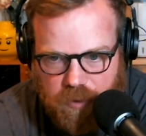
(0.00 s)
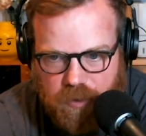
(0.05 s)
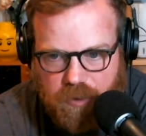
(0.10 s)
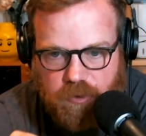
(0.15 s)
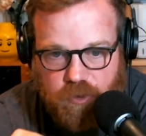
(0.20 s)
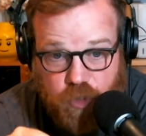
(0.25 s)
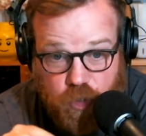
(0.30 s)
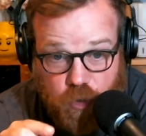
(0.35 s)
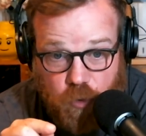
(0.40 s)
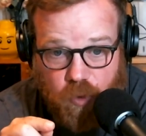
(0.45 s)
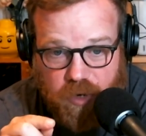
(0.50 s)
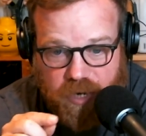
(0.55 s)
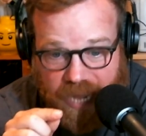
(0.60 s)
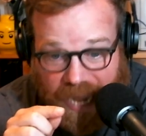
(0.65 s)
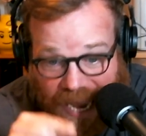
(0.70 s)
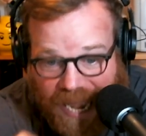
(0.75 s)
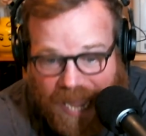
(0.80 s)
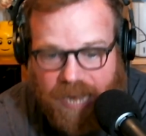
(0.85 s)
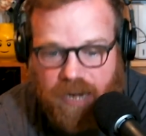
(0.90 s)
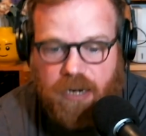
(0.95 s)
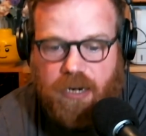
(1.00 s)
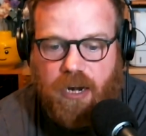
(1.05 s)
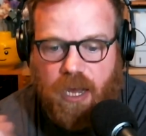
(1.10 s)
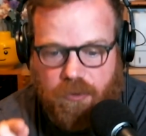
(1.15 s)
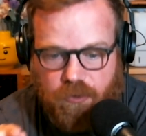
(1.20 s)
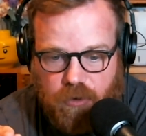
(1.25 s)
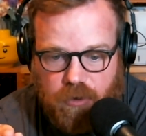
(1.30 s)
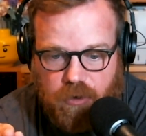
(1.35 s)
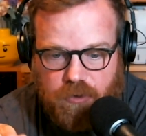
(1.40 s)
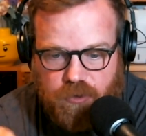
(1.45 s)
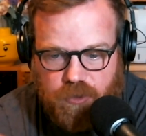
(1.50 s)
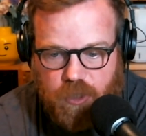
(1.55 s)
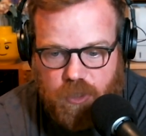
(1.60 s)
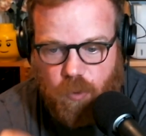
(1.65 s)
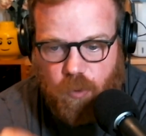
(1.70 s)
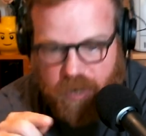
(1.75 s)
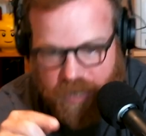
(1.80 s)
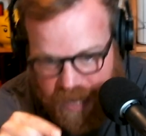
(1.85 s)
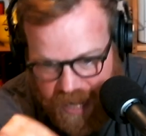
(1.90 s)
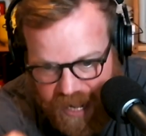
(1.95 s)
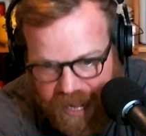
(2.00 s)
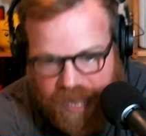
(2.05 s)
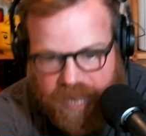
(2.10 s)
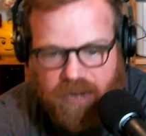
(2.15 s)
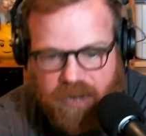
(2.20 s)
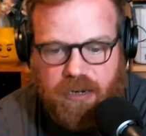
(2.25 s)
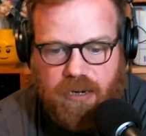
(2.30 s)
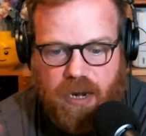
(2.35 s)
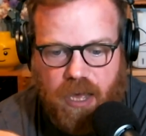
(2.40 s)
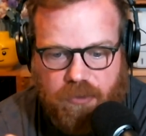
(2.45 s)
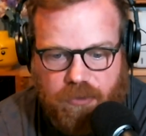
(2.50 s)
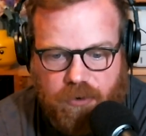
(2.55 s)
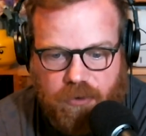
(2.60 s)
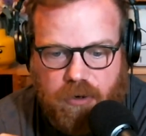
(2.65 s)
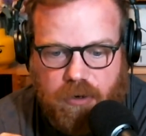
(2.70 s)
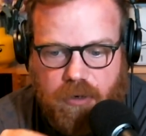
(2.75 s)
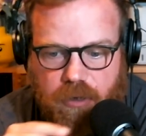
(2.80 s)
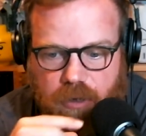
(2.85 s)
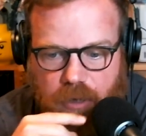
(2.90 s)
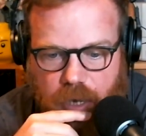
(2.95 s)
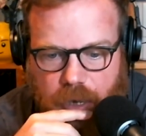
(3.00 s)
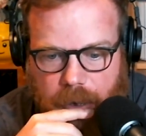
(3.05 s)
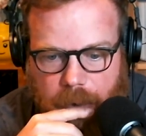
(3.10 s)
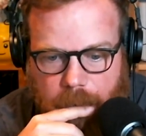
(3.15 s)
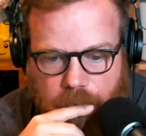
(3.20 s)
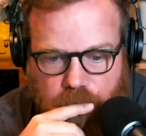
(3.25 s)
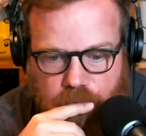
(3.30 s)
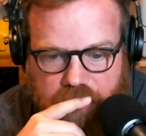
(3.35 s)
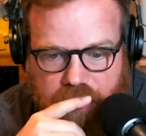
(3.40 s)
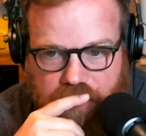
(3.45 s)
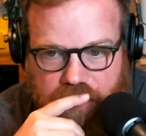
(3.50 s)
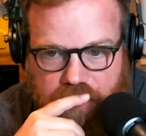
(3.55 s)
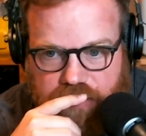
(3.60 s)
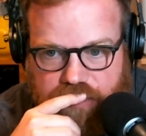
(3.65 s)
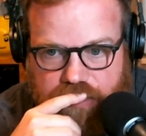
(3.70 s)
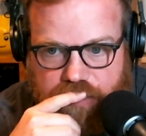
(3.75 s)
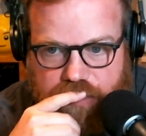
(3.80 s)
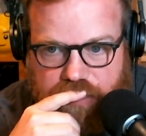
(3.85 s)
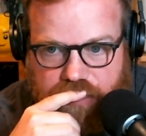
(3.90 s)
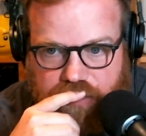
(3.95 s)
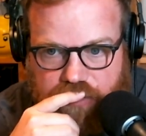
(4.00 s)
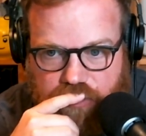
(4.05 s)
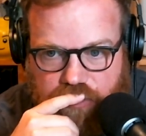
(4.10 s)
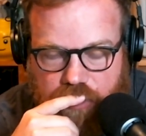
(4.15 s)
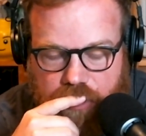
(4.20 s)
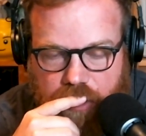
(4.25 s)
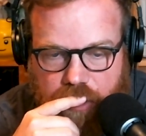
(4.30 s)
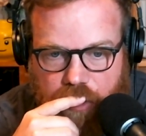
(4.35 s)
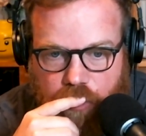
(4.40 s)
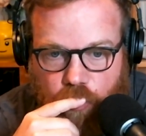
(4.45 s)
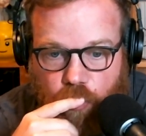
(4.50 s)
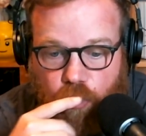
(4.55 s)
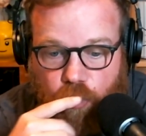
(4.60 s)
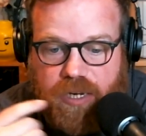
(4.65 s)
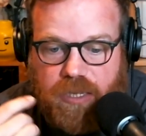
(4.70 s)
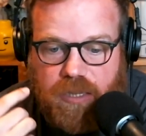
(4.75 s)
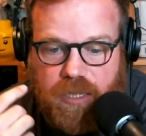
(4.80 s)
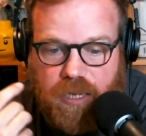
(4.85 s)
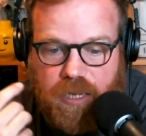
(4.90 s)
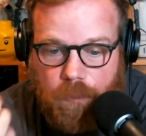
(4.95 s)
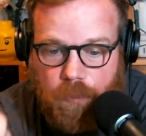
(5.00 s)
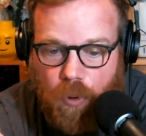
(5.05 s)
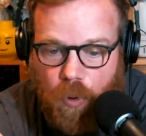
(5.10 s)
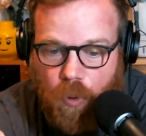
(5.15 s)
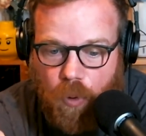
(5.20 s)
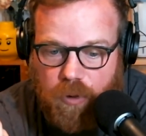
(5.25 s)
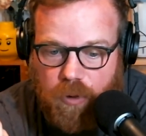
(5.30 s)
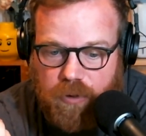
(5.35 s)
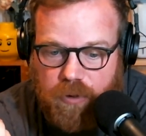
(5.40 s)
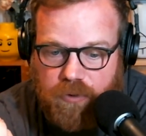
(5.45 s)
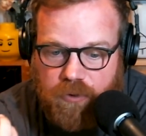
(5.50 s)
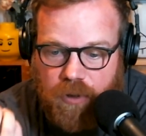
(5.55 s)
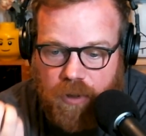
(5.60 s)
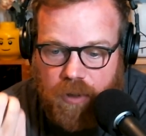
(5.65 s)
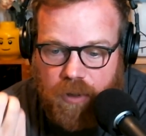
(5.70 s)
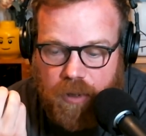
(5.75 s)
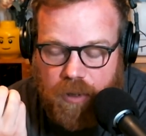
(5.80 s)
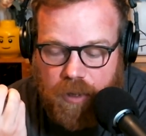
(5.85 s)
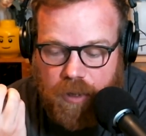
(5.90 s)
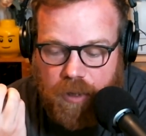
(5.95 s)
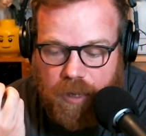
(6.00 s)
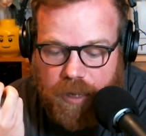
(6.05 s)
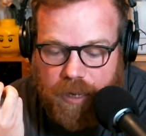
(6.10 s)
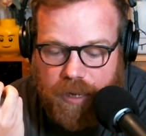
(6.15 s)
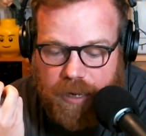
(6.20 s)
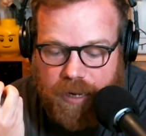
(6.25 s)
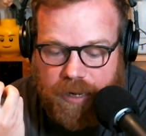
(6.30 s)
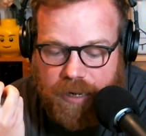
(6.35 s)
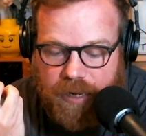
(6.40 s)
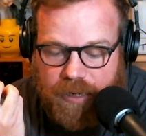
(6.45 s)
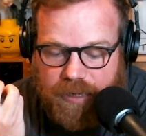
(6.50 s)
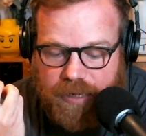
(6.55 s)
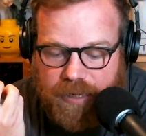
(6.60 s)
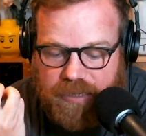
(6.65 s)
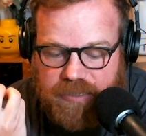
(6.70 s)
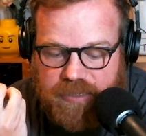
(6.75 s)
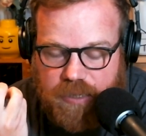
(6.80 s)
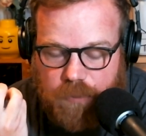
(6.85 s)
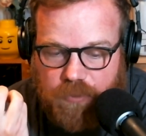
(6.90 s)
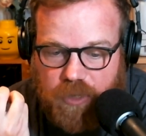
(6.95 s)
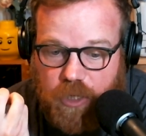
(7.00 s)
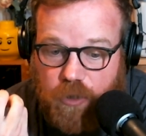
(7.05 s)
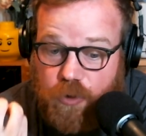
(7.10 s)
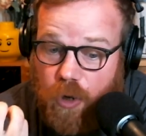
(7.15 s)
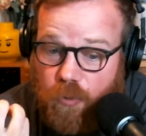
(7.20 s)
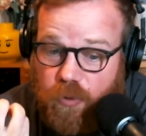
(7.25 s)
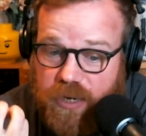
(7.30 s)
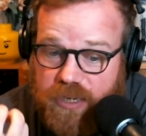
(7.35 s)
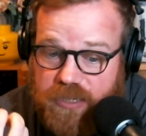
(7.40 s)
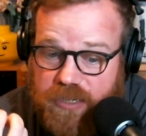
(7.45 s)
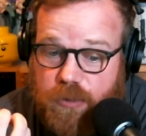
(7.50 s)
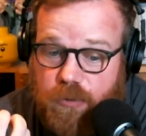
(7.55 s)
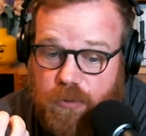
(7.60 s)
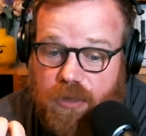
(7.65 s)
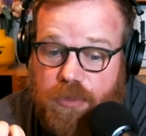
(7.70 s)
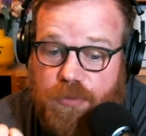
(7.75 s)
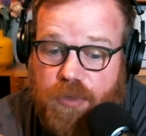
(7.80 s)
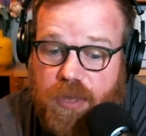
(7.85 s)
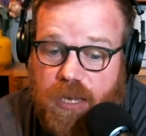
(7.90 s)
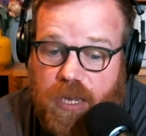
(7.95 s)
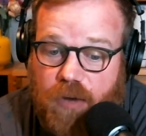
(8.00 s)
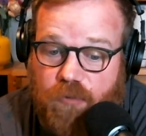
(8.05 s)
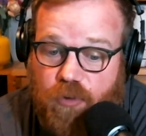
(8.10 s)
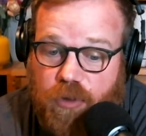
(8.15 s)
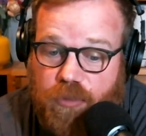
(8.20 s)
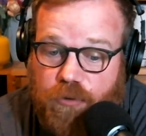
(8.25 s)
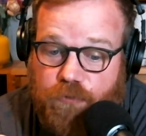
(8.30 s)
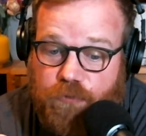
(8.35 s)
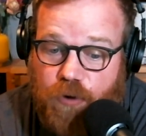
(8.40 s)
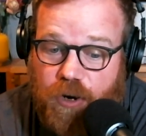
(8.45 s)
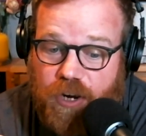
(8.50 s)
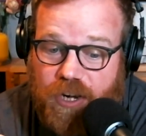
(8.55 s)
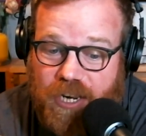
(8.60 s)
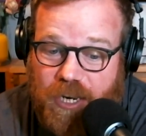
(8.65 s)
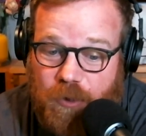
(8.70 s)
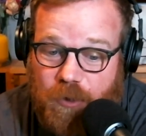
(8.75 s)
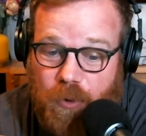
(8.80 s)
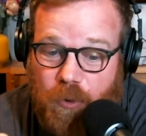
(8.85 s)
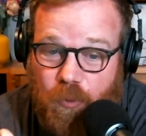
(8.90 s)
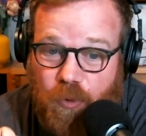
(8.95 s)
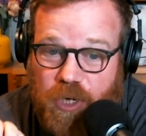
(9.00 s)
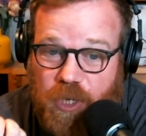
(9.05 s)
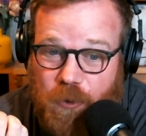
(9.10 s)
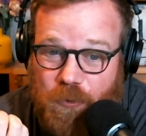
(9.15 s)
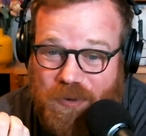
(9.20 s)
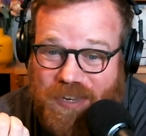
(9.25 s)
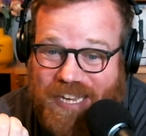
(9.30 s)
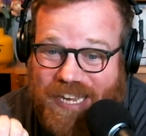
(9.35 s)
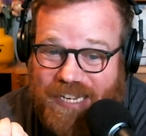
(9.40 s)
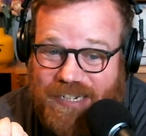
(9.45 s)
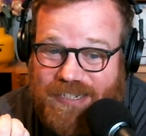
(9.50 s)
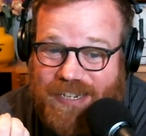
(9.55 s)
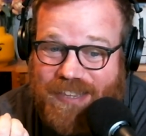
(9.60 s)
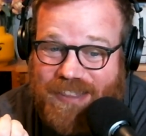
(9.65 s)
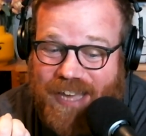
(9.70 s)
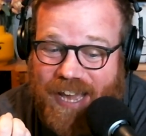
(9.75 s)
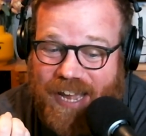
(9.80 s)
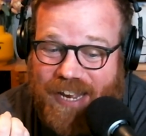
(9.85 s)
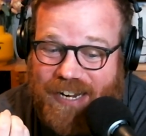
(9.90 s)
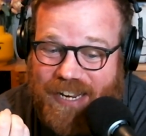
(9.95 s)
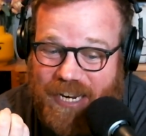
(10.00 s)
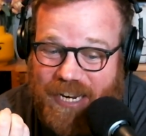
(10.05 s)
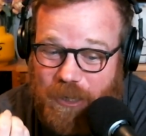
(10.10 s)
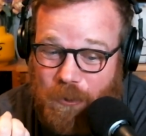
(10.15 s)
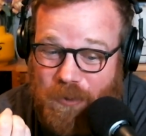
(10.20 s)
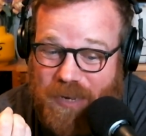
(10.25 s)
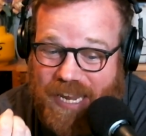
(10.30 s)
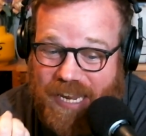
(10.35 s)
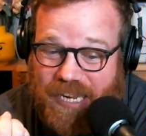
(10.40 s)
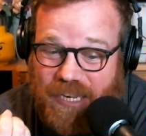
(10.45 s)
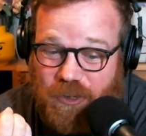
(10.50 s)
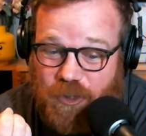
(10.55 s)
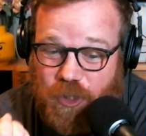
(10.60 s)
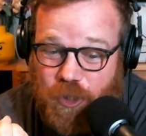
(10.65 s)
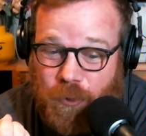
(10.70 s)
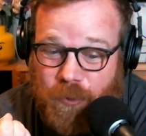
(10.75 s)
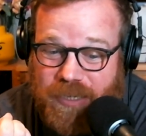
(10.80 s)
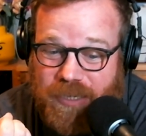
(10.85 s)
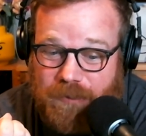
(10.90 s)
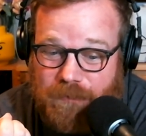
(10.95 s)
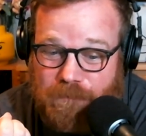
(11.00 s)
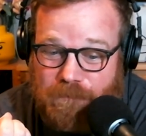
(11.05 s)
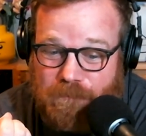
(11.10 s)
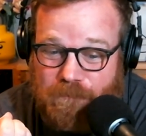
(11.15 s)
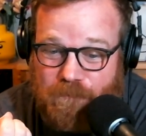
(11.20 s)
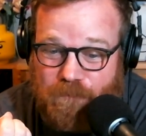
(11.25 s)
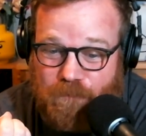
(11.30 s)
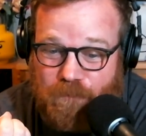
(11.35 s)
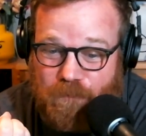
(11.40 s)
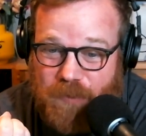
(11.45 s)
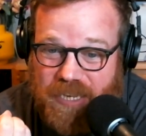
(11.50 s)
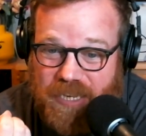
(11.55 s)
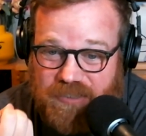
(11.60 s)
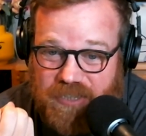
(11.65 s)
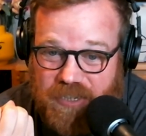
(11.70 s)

do you want to add another? Do you want to add another? Um, is is really important and it's something you don't necessarily think of on the front end, but when you get to that and you can't do it, it's